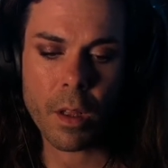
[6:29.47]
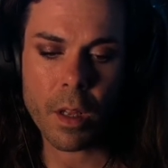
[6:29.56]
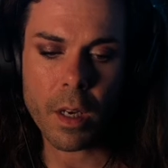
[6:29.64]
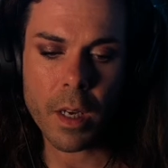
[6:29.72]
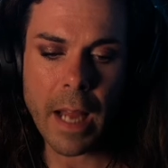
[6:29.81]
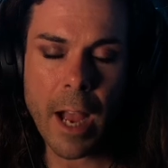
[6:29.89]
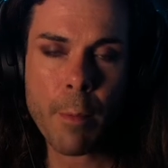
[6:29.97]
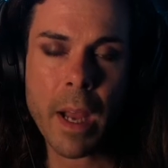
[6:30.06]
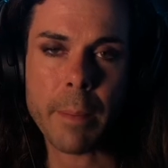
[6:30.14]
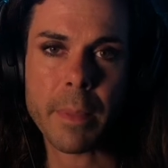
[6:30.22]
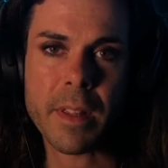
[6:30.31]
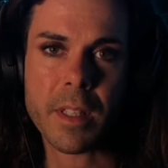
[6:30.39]
Now
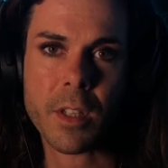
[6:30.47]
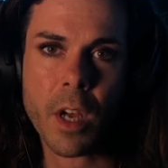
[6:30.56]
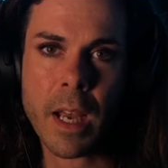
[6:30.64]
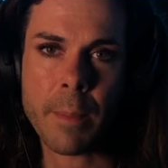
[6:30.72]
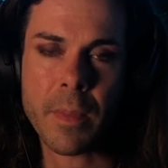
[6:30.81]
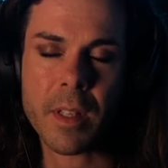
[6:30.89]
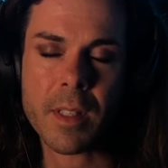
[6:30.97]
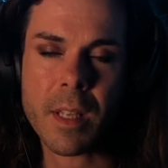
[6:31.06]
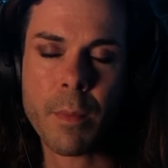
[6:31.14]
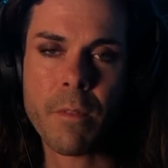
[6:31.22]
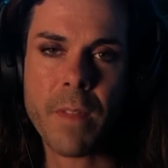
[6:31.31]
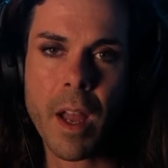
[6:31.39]
might be the time that some
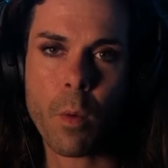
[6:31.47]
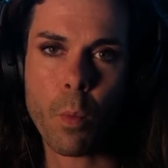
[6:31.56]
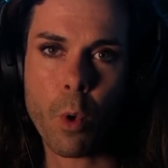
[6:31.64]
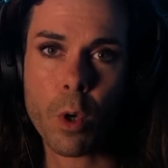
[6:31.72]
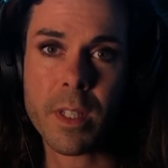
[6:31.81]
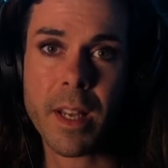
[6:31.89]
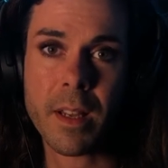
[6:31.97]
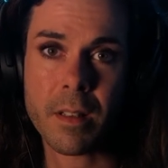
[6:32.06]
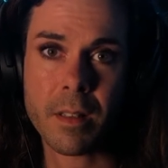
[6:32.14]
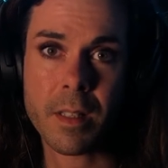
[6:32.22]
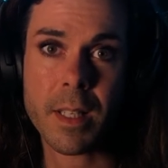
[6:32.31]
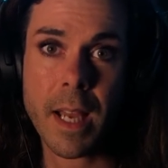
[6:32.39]
of that water
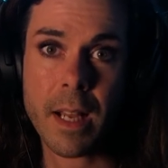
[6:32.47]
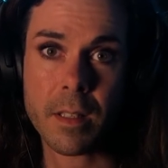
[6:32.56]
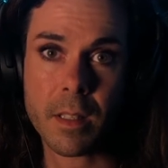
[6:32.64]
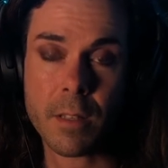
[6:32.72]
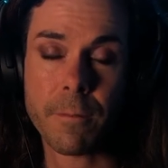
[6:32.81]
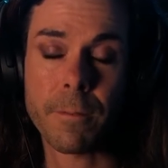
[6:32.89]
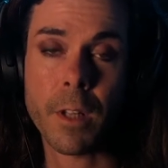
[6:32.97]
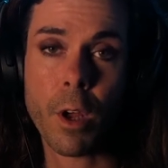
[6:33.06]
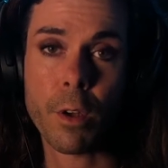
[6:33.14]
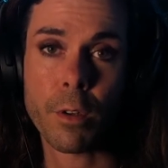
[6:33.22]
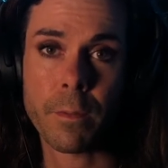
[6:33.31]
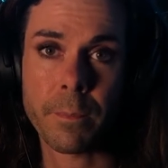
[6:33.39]
starts to
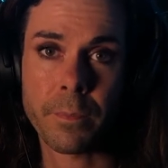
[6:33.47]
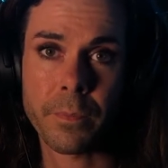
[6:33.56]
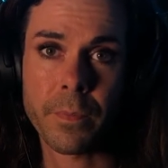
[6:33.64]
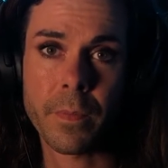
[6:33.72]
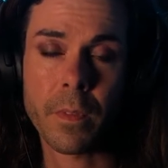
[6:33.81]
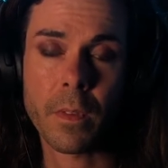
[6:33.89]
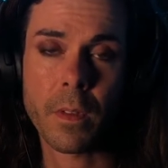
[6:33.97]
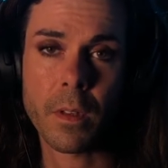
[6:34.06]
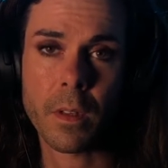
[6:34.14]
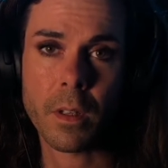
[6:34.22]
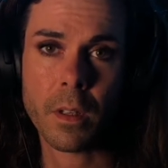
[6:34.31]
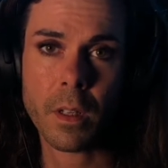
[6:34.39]
flow.
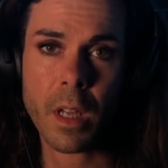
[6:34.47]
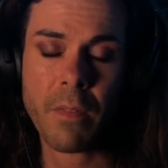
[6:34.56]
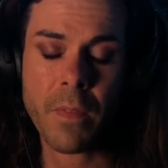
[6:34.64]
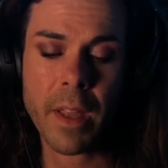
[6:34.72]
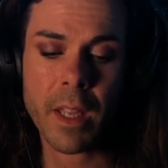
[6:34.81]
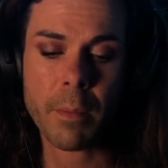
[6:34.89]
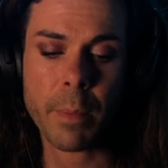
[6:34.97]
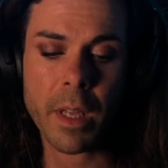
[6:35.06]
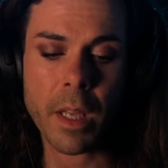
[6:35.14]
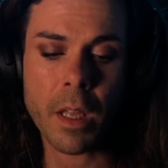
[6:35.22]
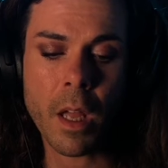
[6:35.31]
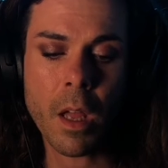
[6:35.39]
And there can
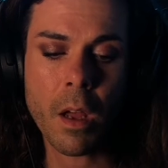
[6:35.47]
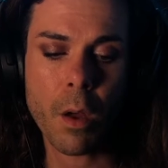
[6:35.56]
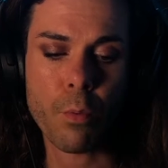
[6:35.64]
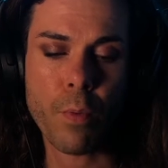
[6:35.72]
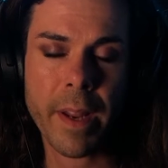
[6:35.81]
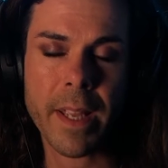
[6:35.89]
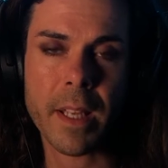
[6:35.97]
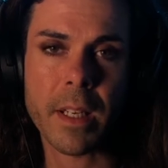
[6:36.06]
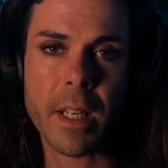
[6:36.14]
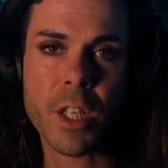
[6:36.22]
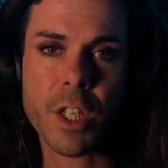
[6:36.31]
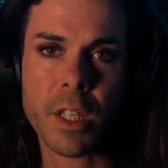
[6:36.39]
be a
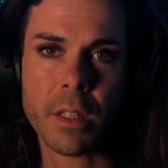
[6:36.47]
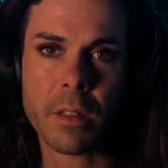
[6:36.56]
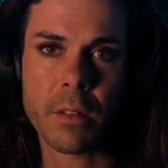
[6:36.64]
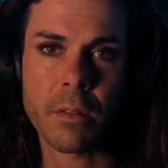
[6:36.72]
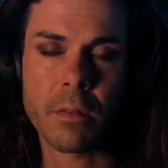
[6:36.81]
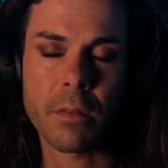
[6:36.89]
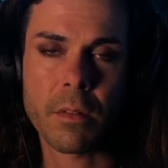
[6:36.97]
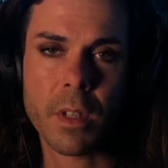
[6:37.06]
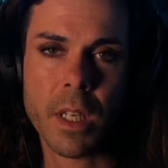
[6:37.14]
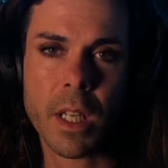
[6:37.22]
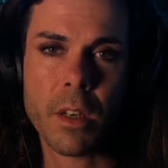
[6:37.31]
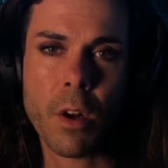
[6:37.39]
recognition,
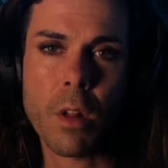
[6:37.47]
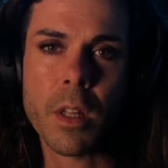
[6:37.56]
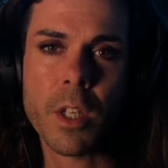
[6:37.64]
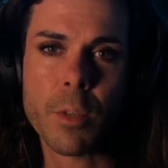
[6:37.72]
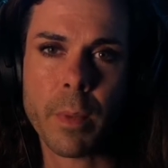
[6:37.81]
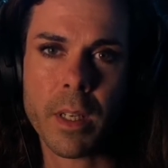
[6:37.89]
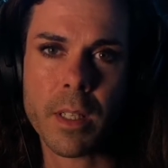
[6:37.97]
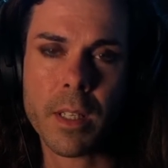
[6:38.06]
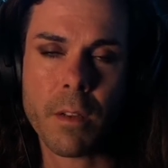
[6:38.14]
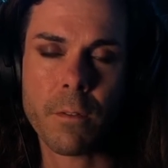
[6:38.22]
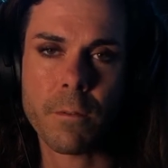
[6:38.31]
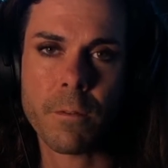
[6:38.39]
an acknowledgement
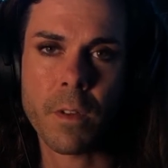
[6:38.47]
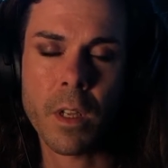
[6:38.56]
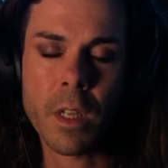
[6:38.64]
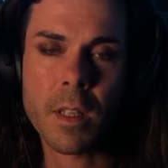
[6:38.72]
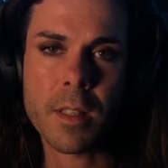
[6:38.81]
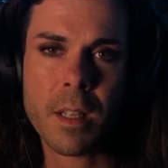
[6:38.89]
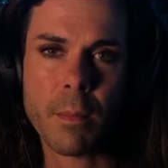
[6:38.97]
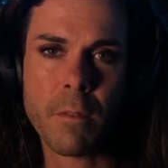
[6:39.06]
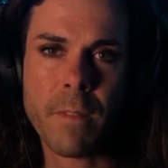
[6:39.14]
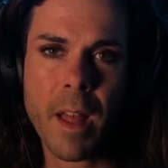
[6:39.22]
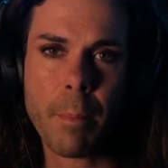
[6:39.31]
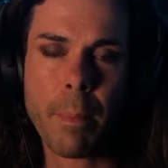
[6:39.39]
of some of
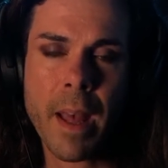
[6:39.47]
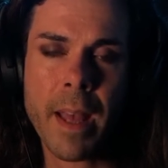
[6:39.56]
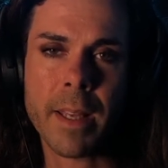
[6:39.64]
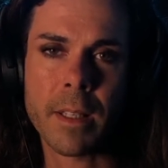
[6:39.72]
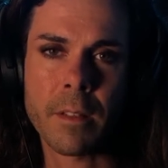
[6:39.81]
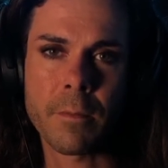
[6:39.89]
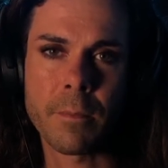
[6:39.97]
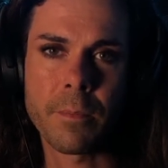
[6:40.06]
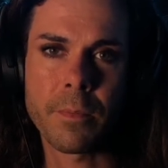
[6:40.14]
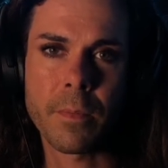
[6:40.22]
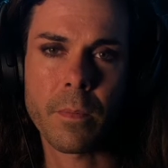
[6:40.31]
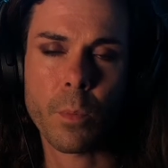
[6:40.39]
that pain
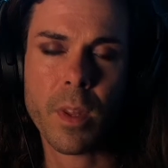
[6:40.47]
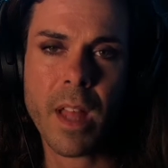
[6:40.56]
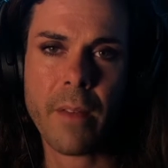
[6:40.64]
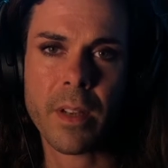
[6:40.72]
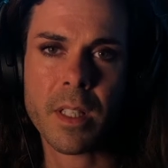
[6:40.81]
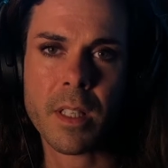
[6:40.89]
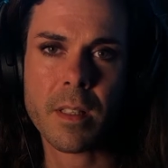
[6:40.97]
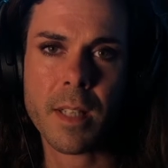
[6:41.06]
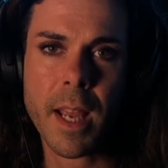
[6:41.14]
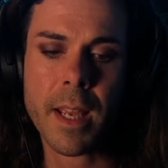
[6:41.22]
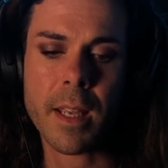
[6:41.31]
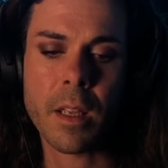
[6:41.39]
with having to
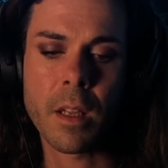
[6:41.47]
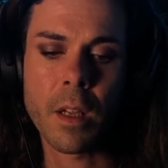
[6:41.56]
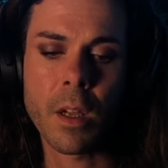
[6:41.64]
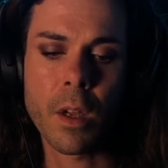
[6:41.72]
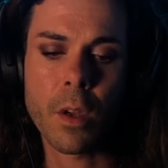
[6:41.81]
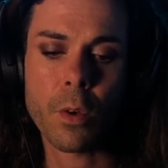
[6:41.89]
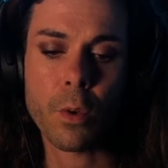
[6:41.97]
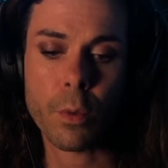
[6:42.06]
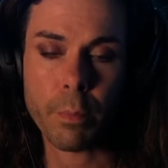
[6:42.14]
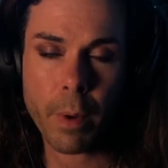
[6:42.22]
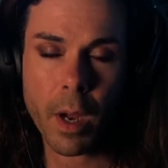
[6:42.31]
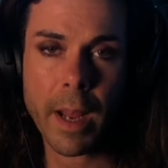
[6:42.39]
say
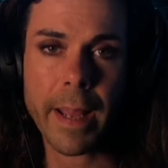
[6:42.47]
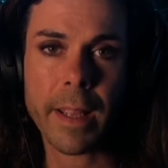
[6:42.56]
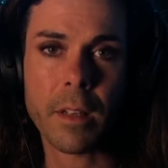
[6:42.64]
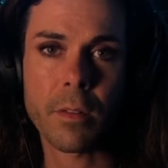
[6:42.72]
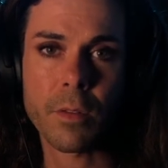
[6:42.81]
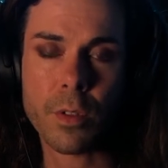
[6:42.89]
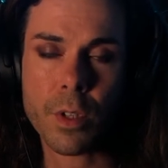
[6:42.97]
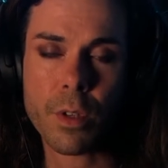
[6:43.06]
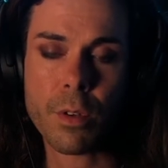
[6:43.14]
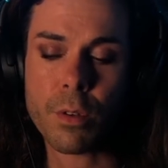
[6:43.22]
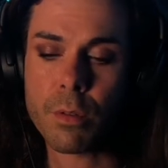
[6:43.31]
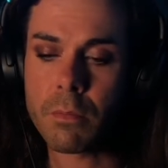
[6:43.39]
goodbye
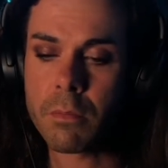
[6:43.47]
to